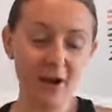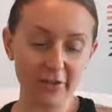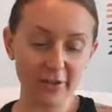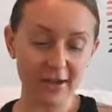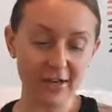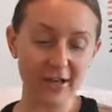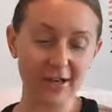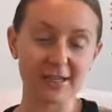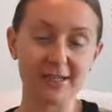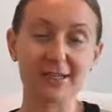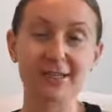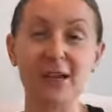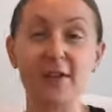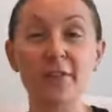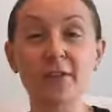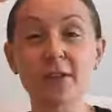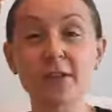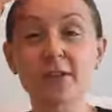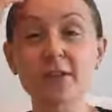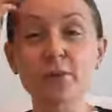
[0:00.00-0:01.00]
all that kind of
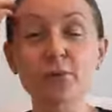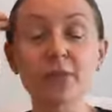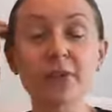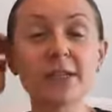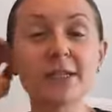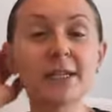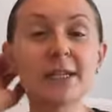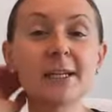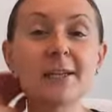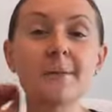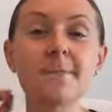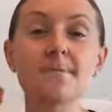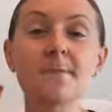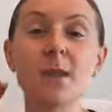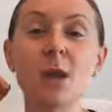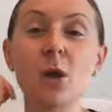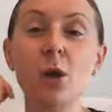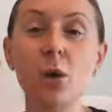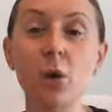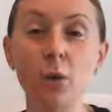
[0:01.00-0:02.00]
stuff. It's a really
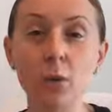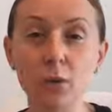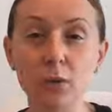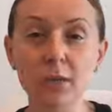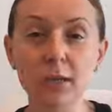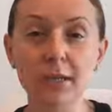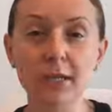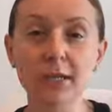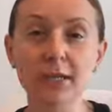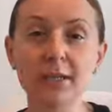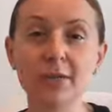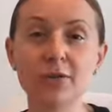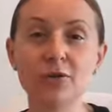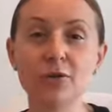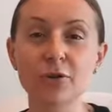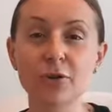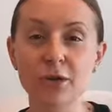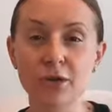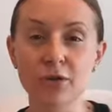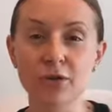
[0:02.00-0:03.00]
holy
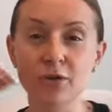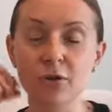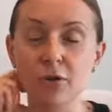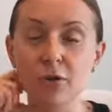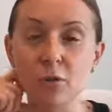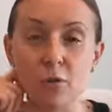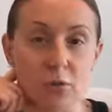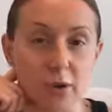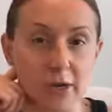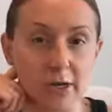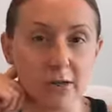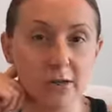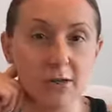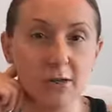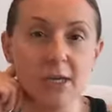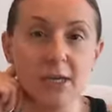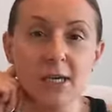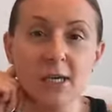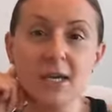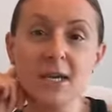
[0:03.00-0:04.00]
traditional
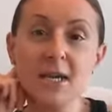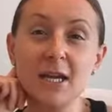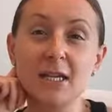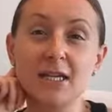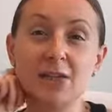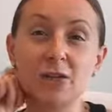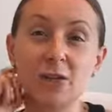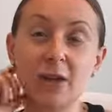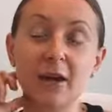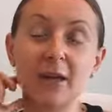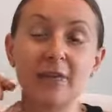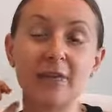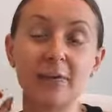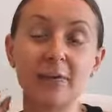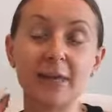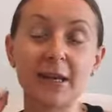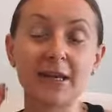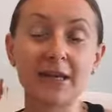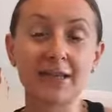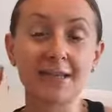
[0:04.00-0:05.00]
oil. It's great for
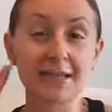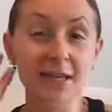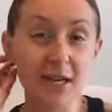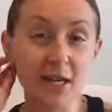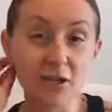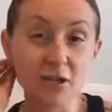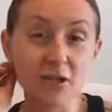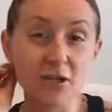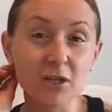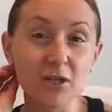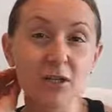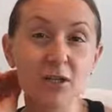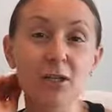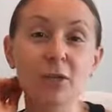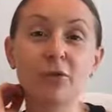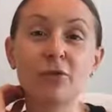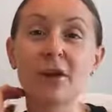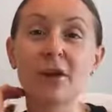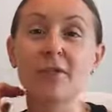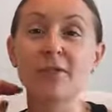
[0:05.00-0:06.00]

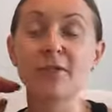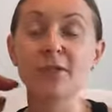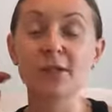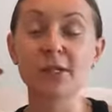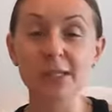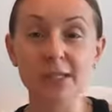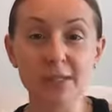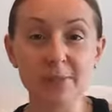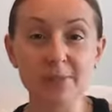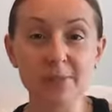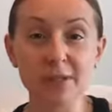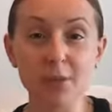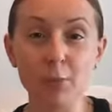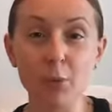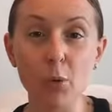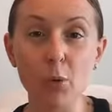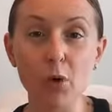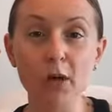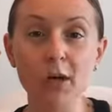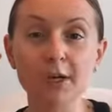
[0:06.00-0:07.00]
meditation, great for sleep
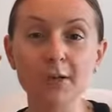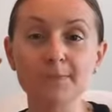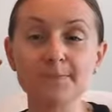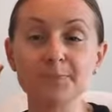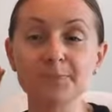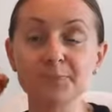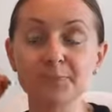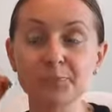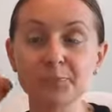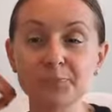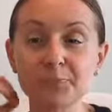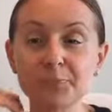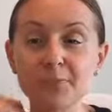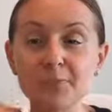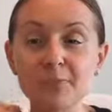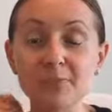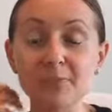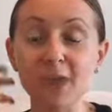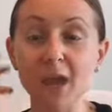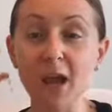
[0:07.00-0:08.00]
support.
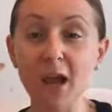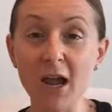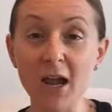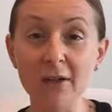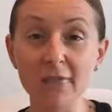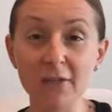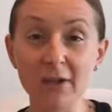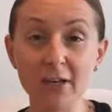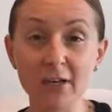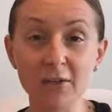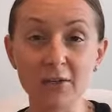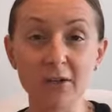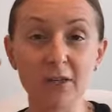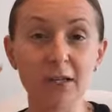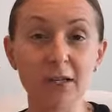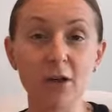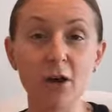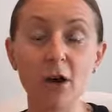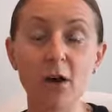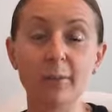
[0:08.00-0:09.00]
I find it
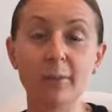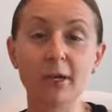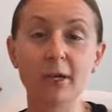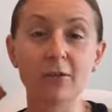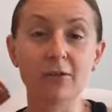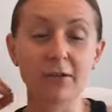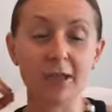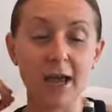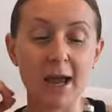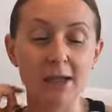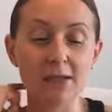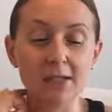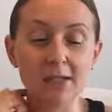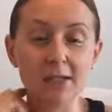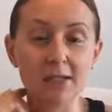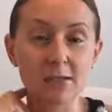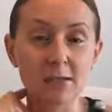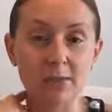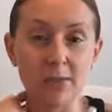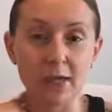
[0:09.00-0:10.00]
really calming and
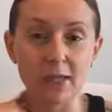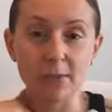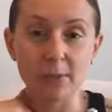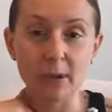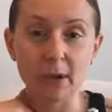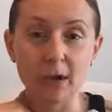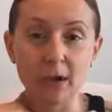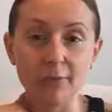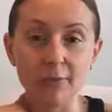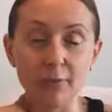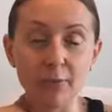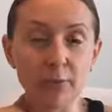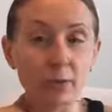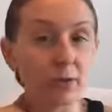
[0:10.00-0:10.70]
relaxing, so that's why I have